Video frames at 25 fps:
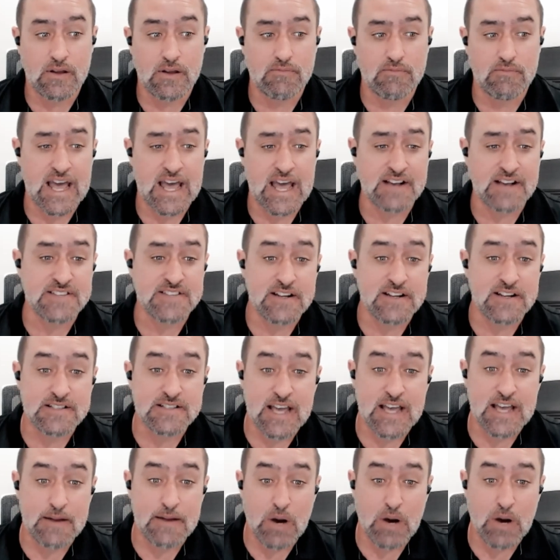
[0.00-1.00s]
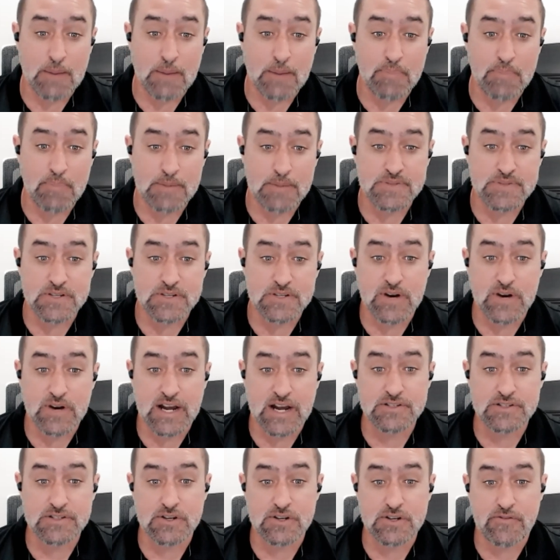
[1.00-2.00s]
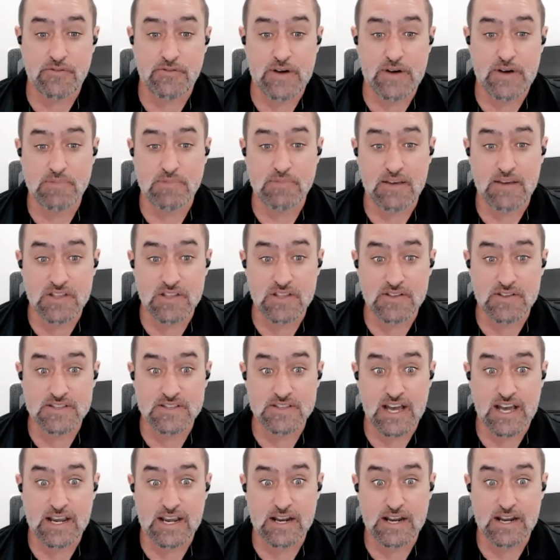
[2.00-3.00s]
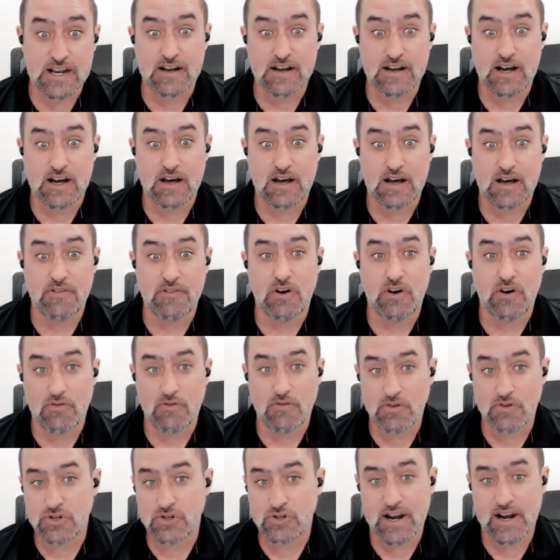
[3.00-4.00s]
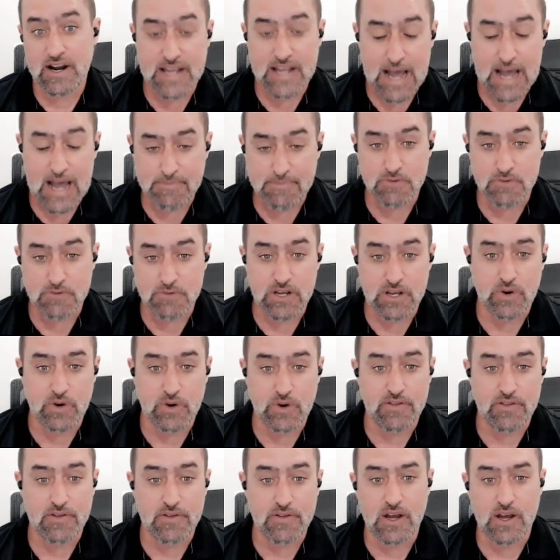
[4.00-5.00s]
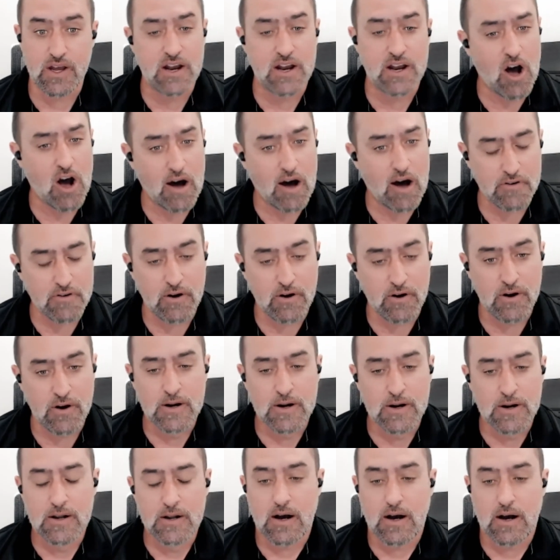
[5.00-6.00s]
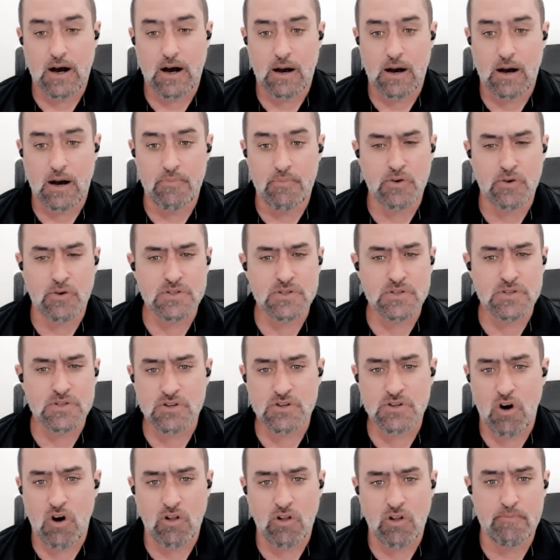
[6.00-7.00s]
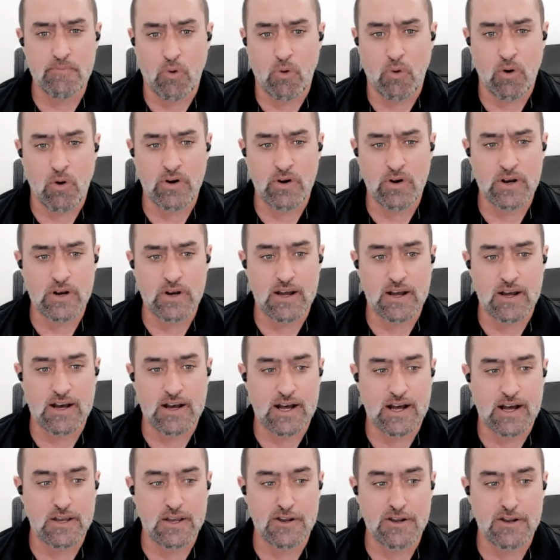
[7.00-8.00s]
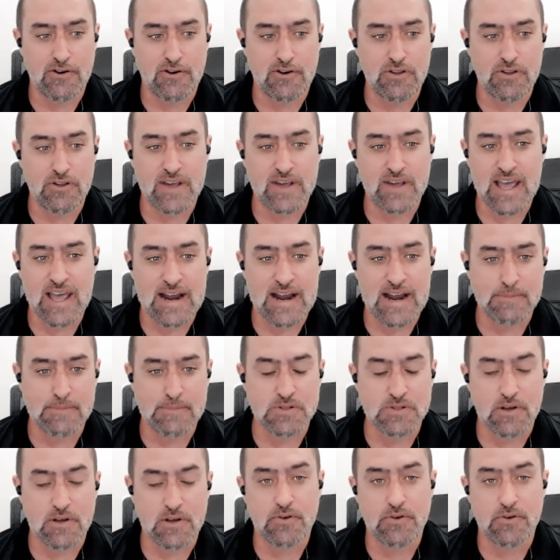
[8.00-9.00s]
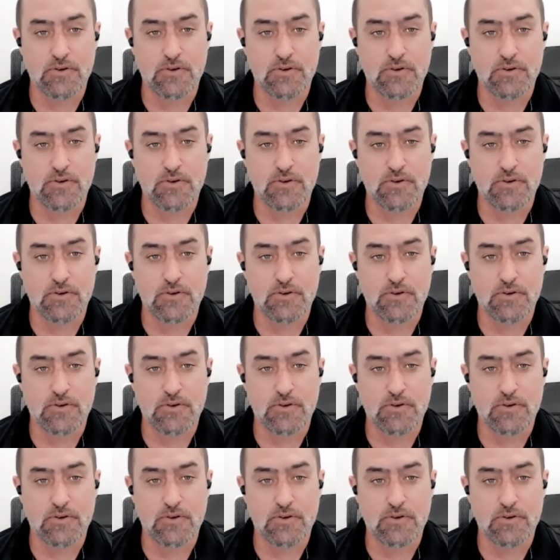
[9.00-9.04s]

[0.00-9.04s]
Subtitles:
exit intent pop-ups, right? So if I'm leaving the site, they'll try to capture me with an offer. Those things are all important. You can absolutely throw the